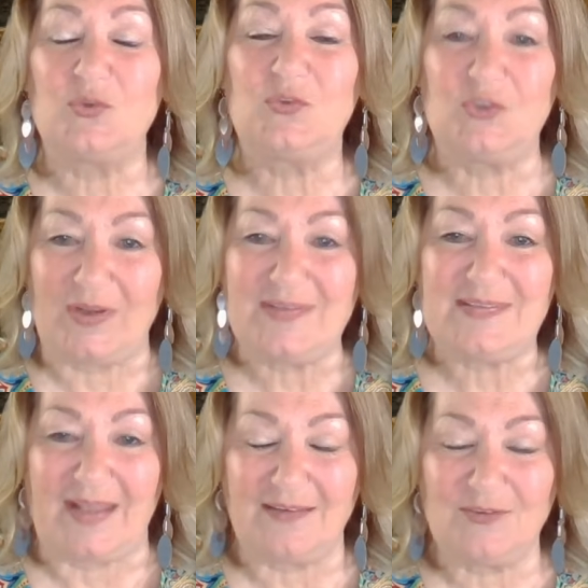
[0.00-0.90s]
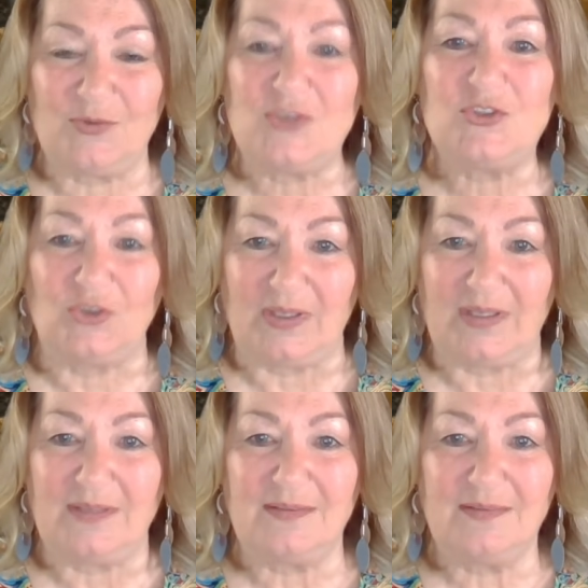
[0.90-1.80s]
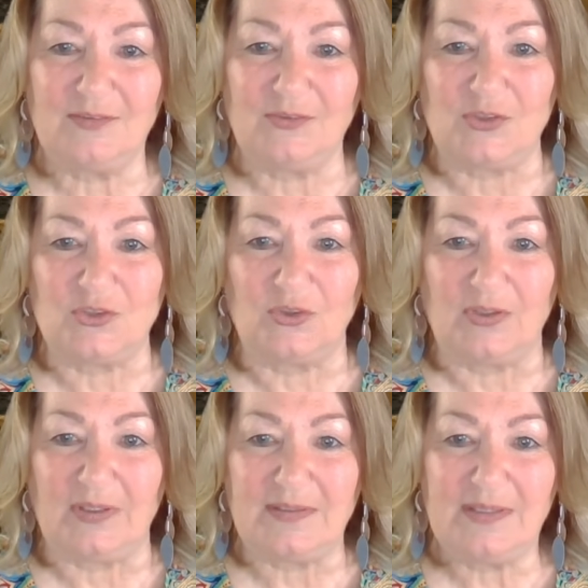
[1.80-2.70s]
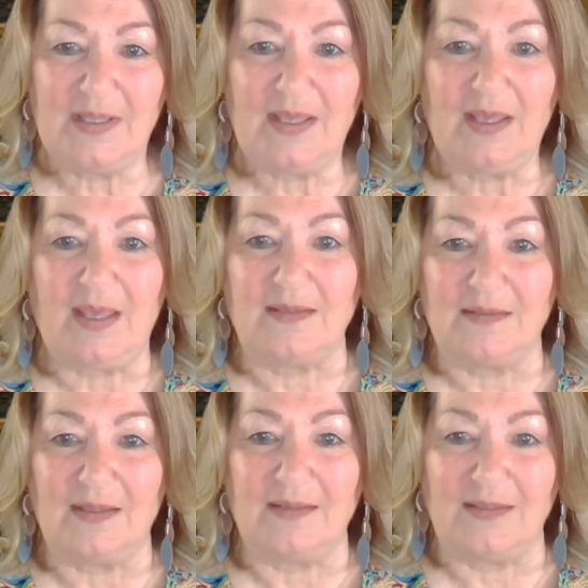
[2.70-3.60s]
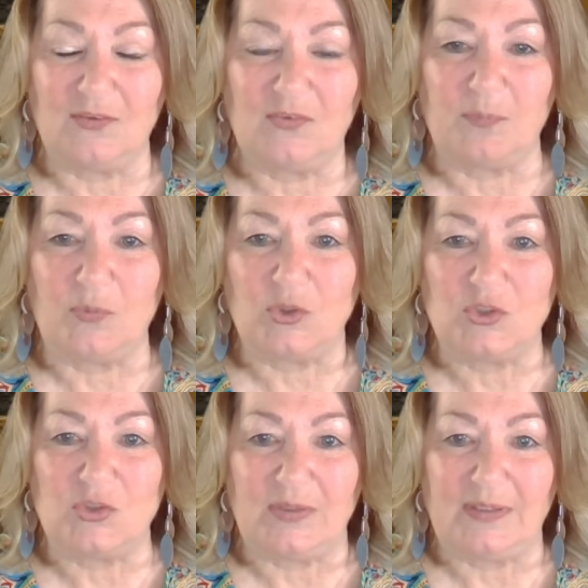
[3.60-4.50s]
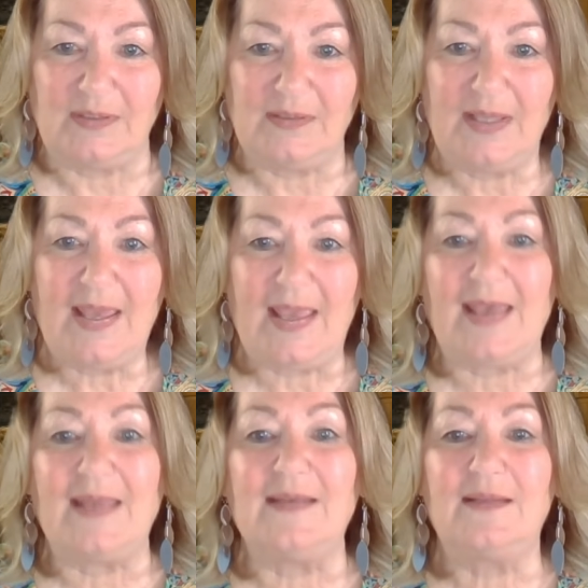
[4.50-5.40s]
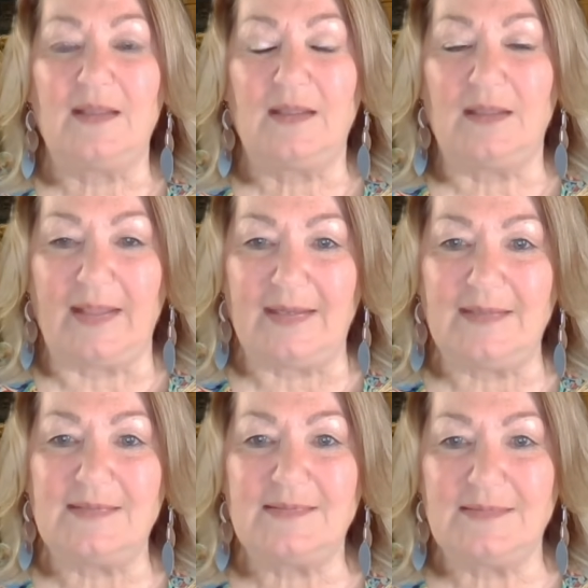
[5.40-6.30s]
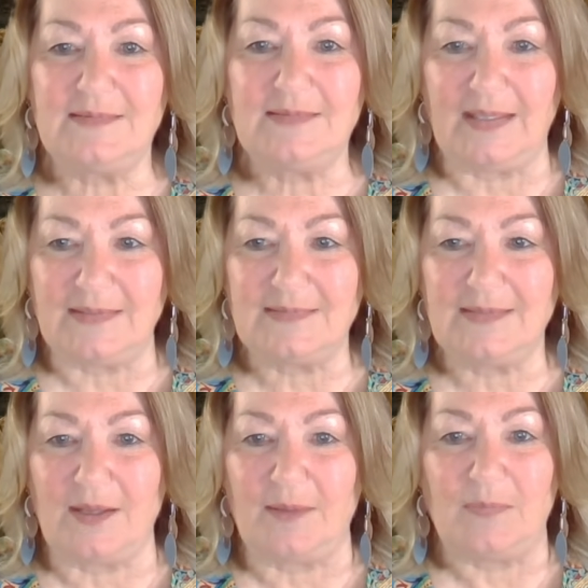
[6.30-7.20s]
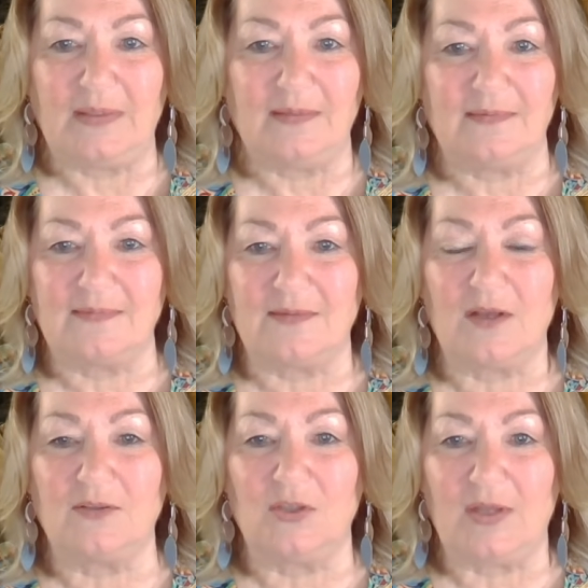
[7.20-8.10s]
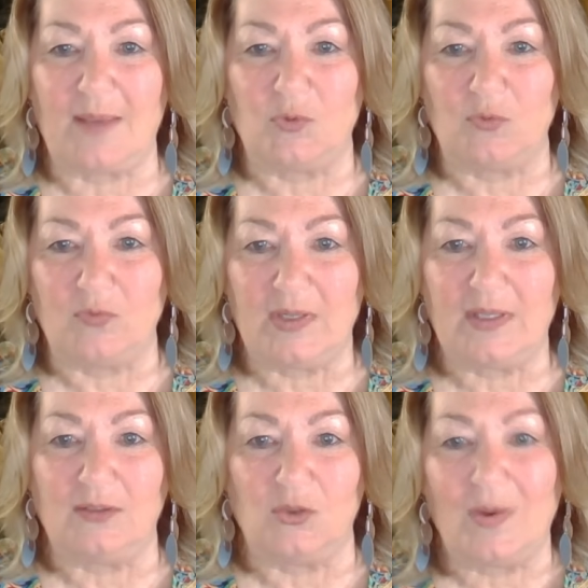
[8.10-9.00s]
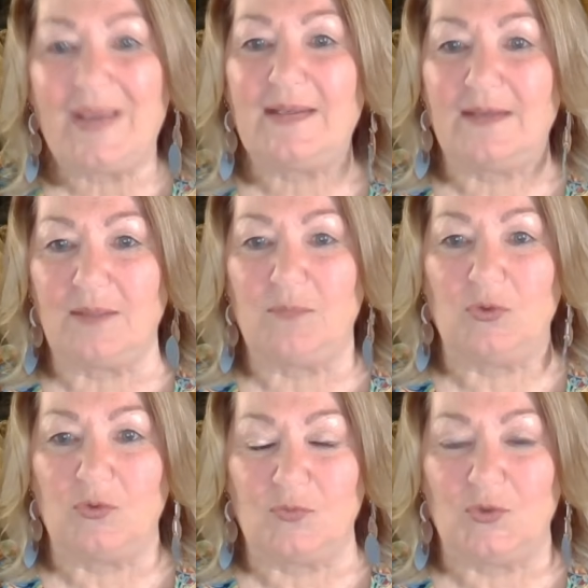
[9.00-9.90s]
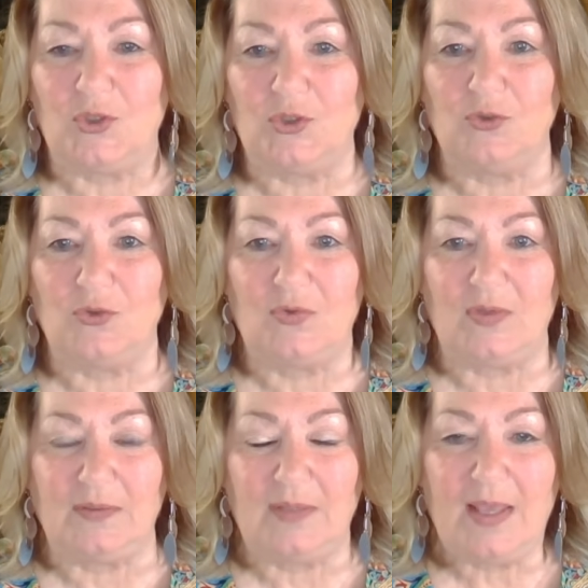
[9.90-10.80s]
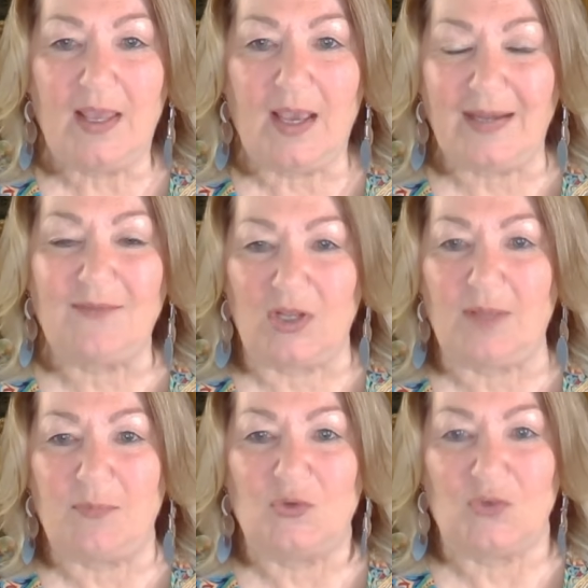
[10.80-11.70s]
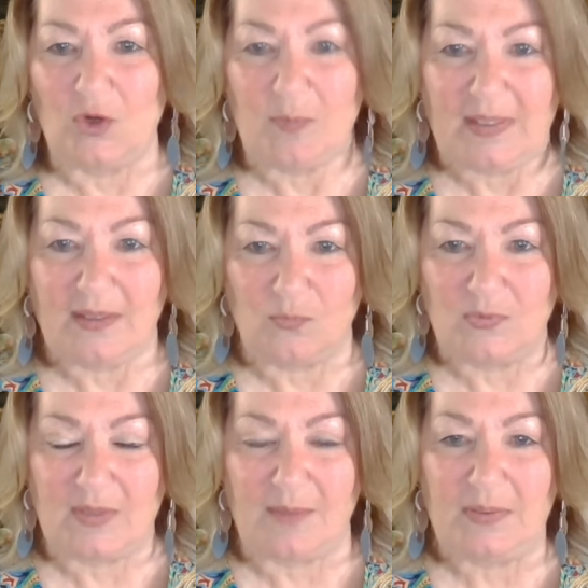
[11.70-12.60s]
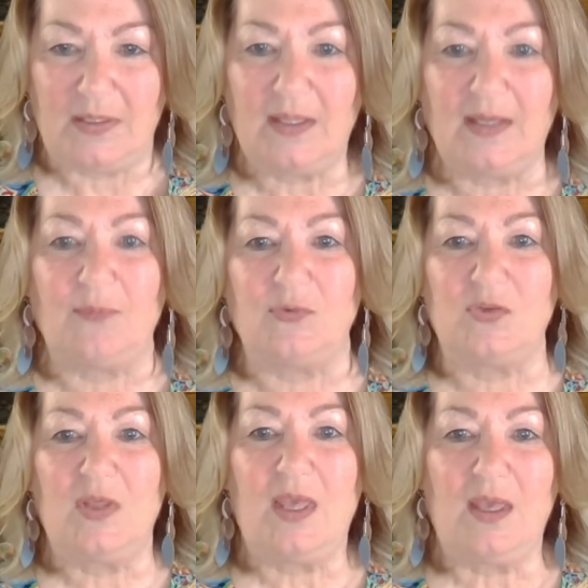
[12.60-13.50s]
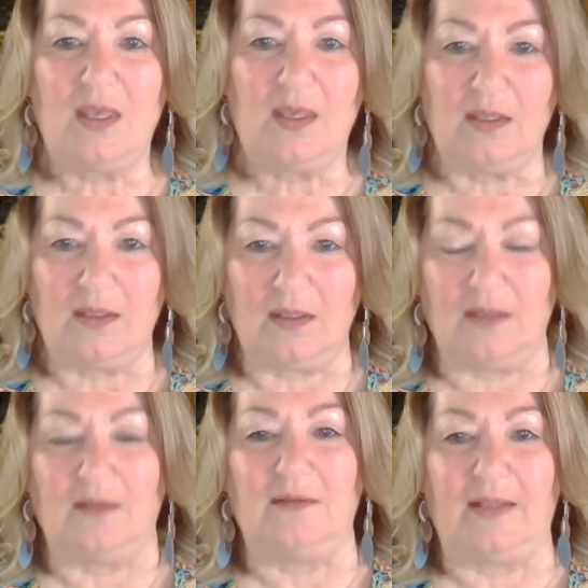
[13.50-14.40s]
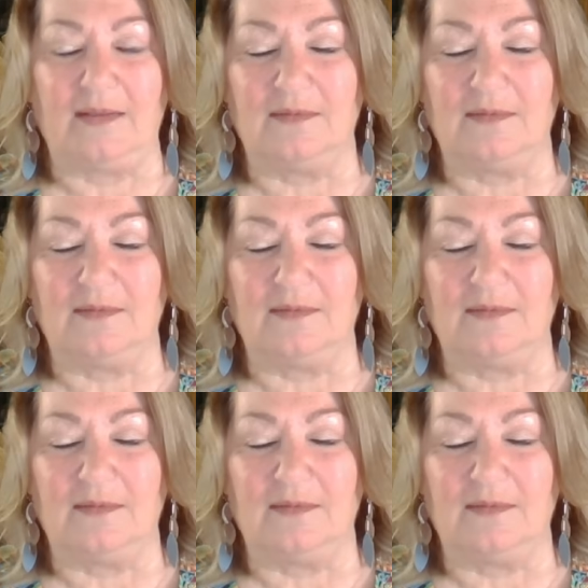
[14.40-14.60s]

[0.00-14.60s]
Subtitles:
trust that, trust your gut, and get the support you need, and let it take time, because it's not going to happen overnight. I had nightmares for years that I'd have nightmares that Armageddon was coming. And I was like,